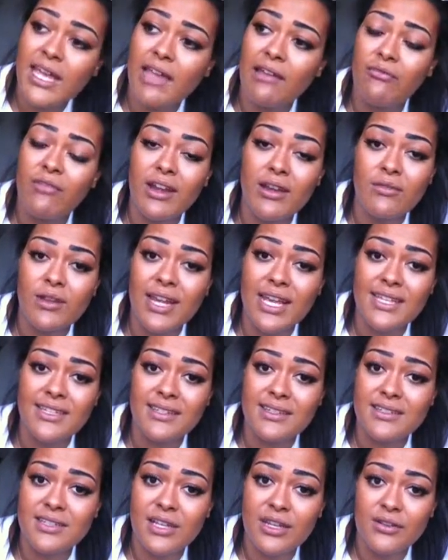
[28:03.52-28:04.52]
If anyone has
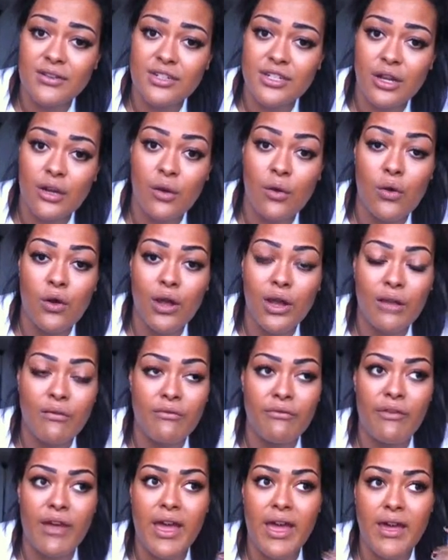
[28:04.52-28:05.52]
a solution or a
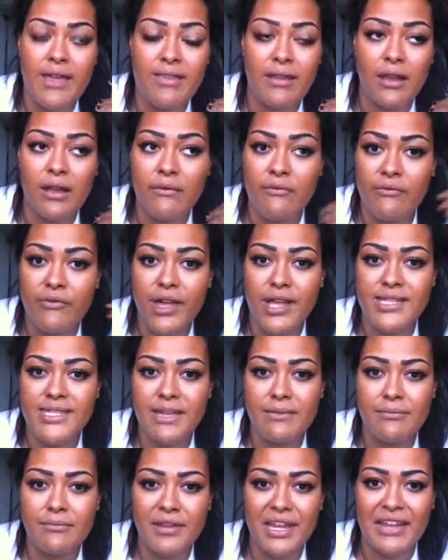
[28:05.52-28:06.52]
converter that converts
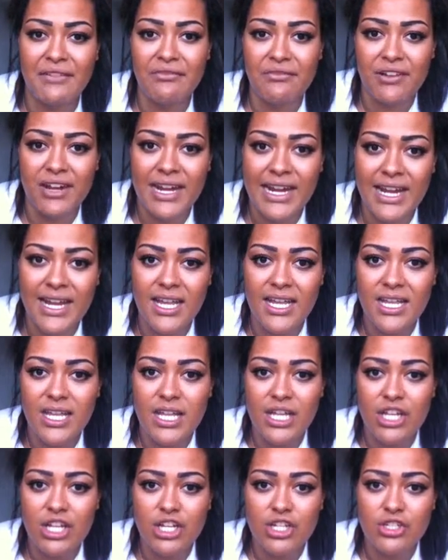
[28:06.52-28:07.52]
MP3
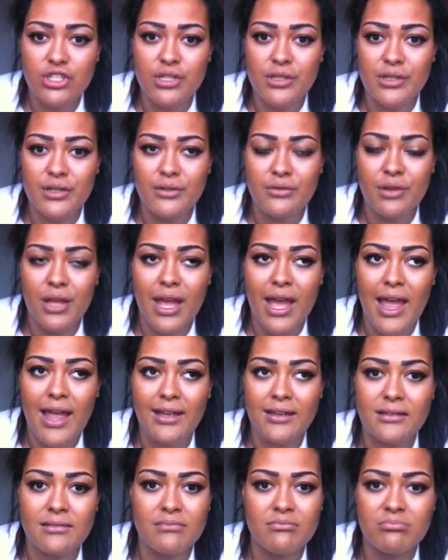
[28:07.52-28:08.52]
to
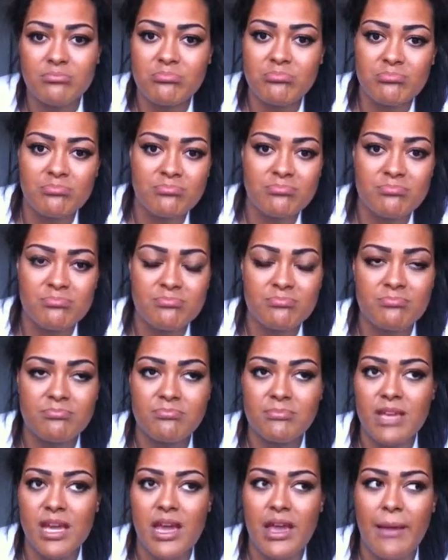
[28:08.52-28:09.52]
like,
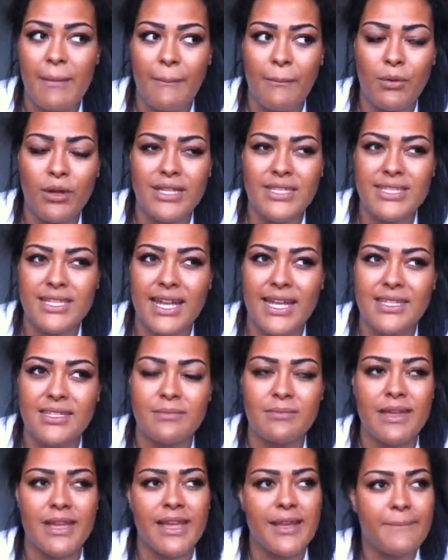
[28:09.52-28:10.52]
what is it, it has
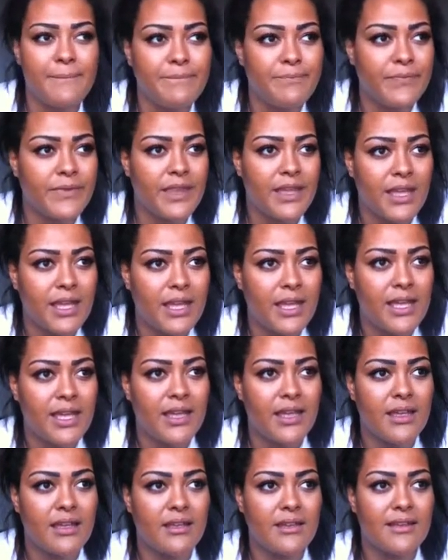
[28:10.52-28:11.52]
to be
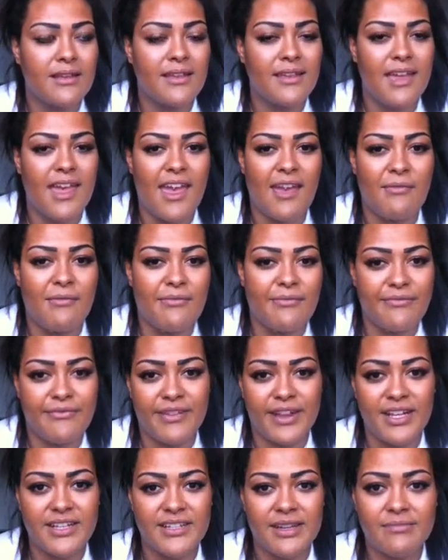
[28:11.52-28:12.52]

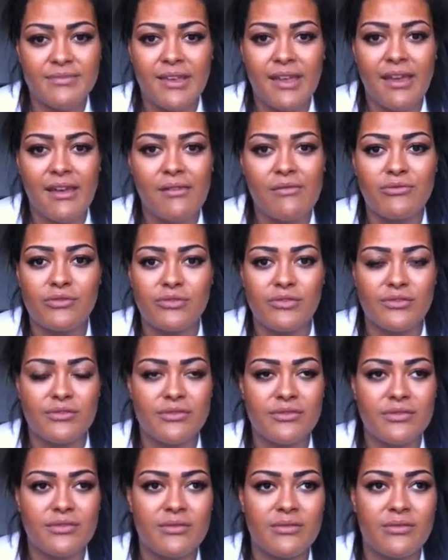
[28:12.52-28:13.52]
MVW or